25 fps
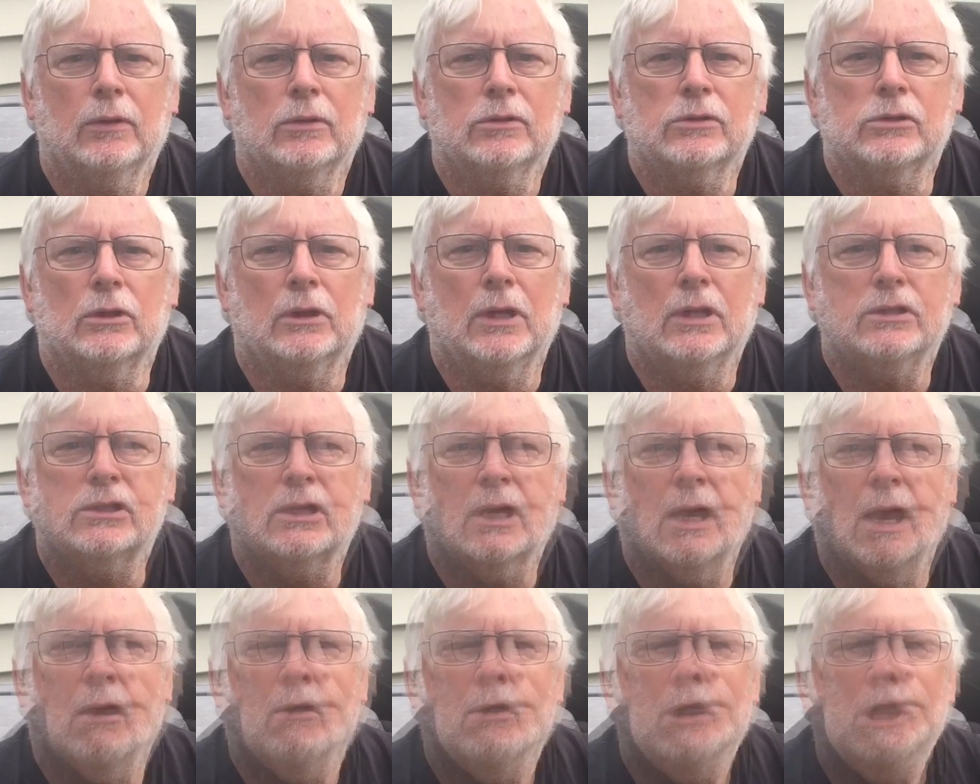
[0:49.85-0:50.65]
So let's
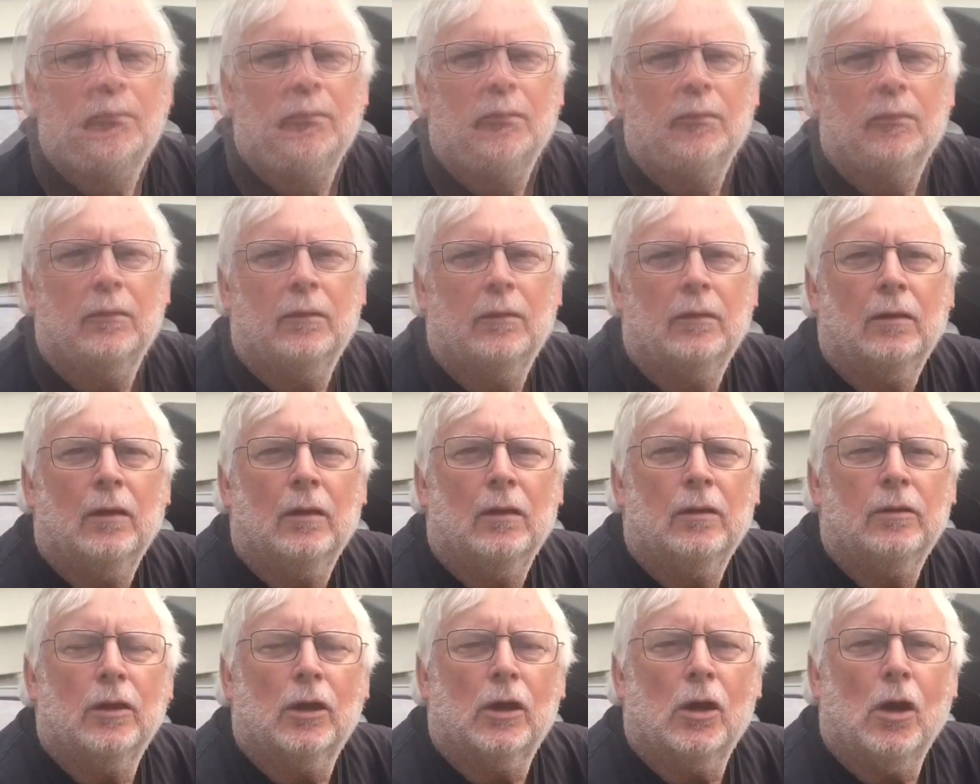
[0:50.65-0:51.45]
carry on.
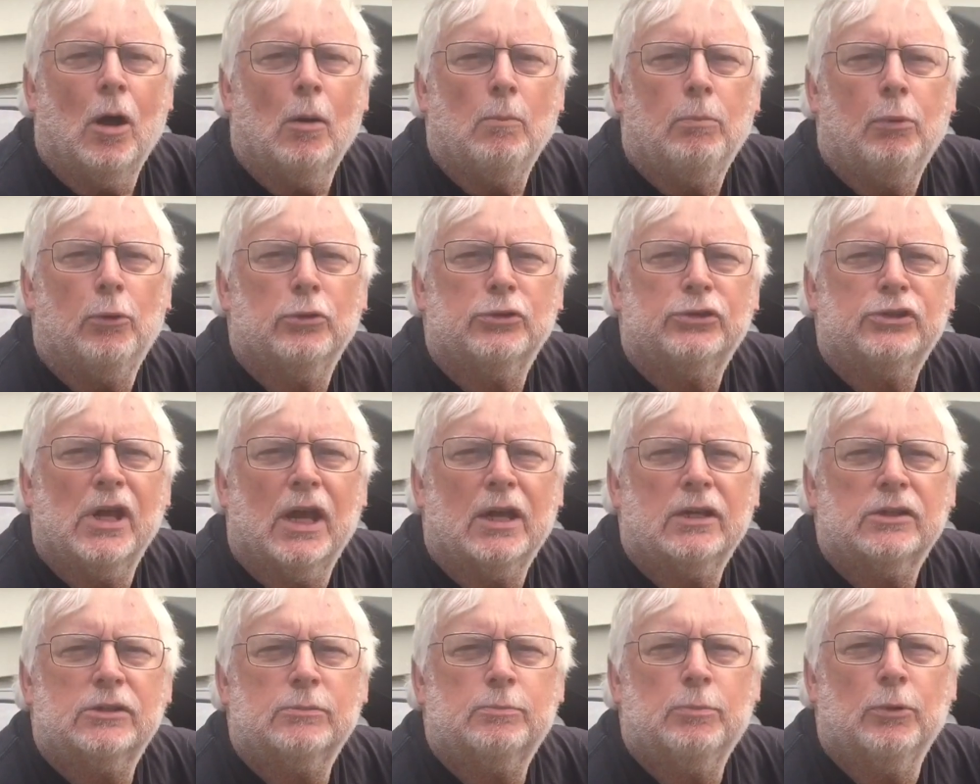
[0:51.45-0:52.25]
The compost
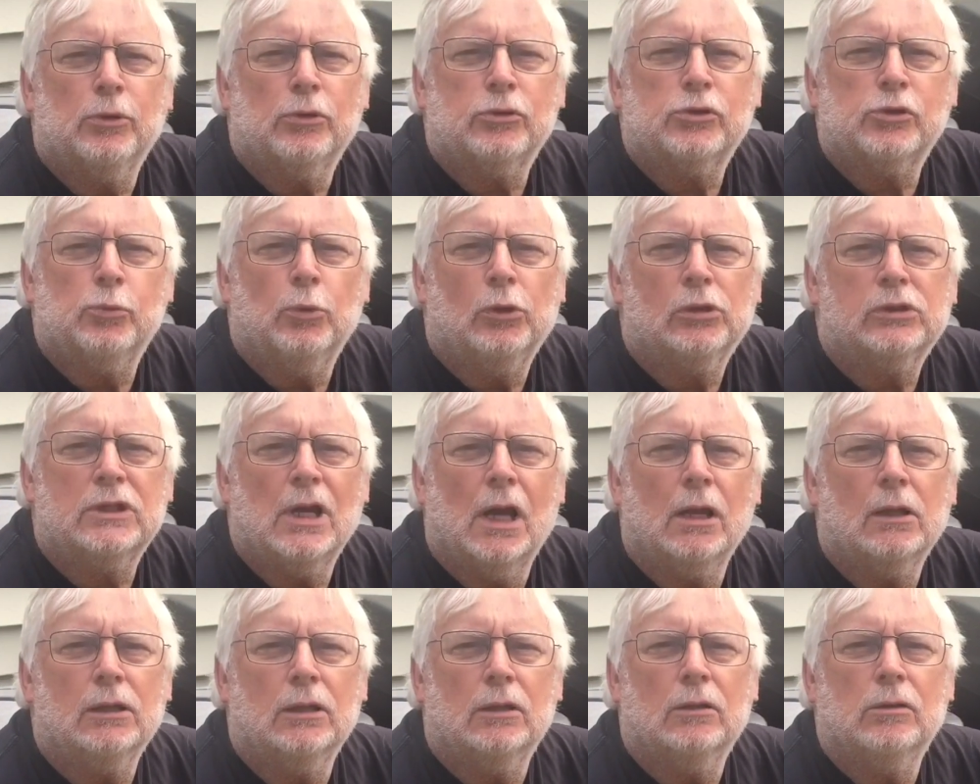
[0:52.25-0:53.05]
experts will
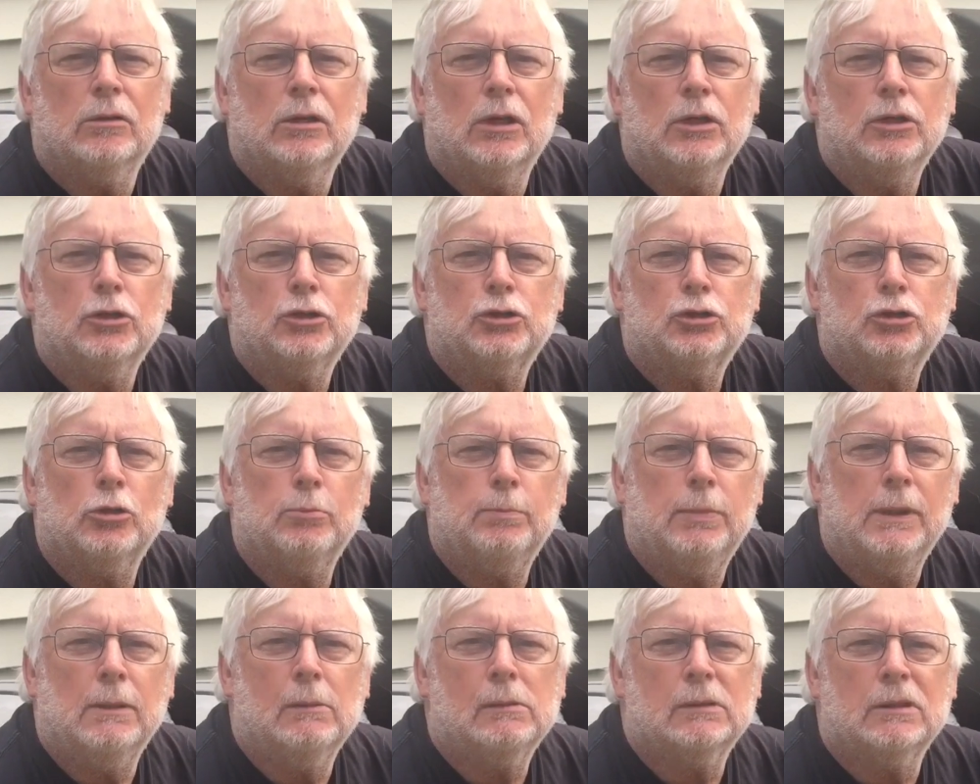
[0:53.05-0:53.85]
tell you that you
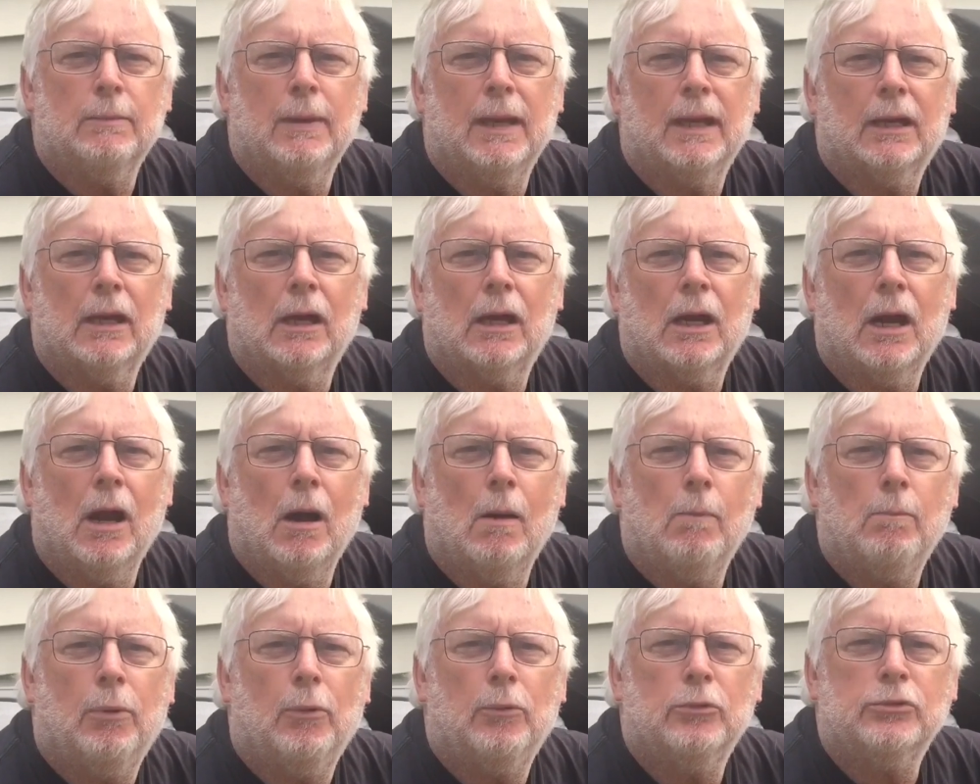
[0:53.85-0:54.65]
should be able to make a
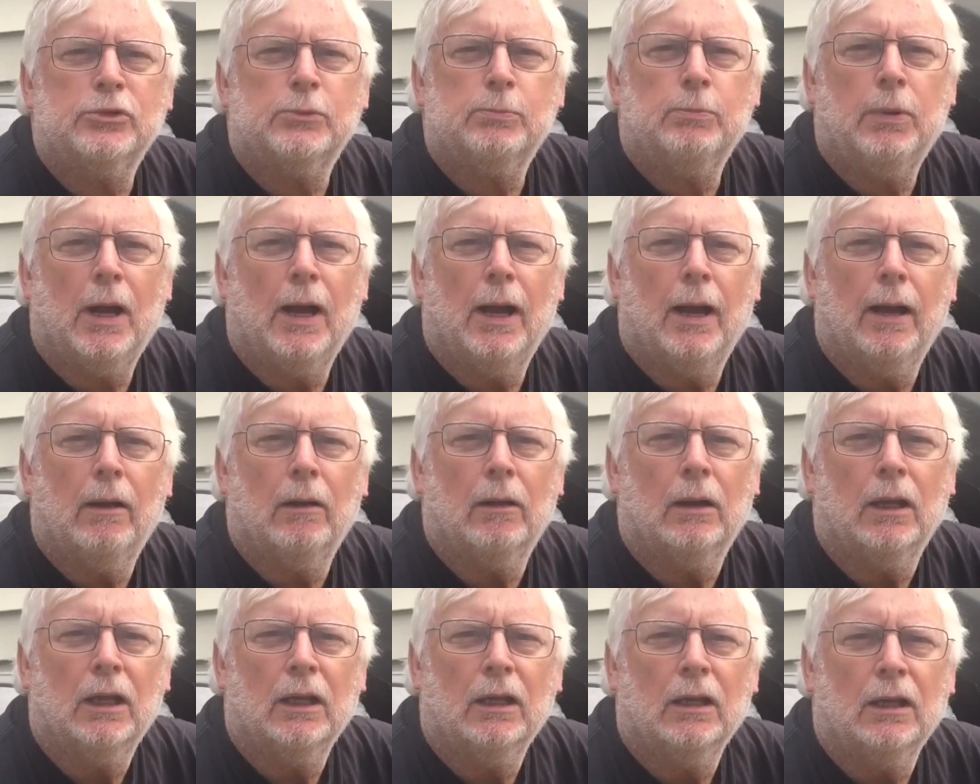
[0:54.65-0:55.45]
compost
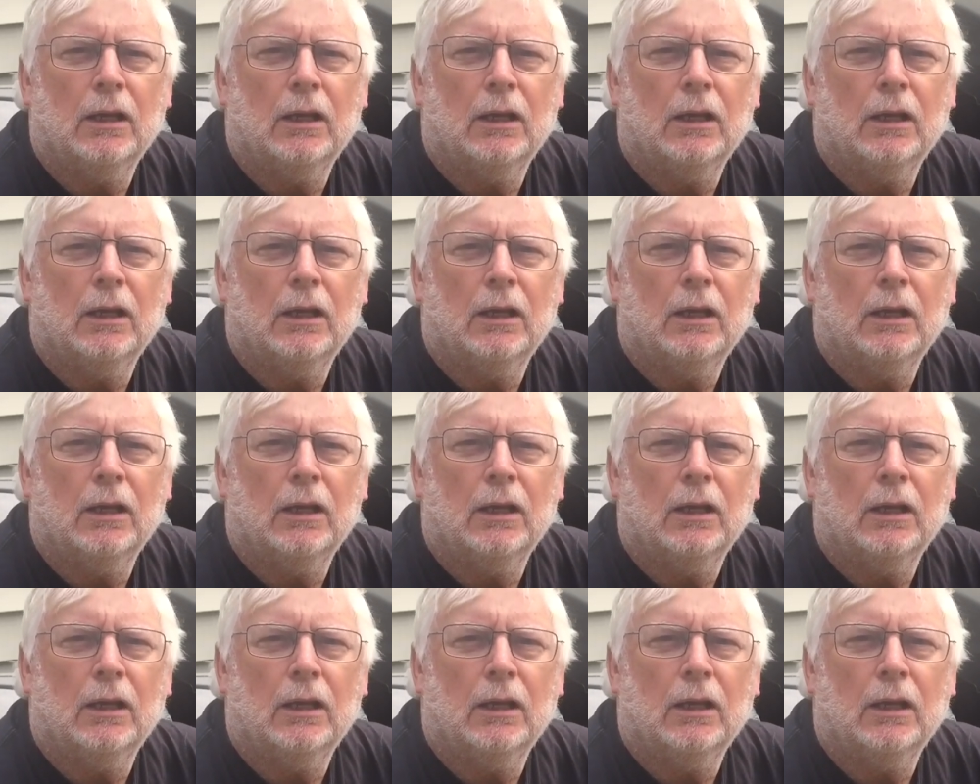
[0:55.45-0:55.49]
pile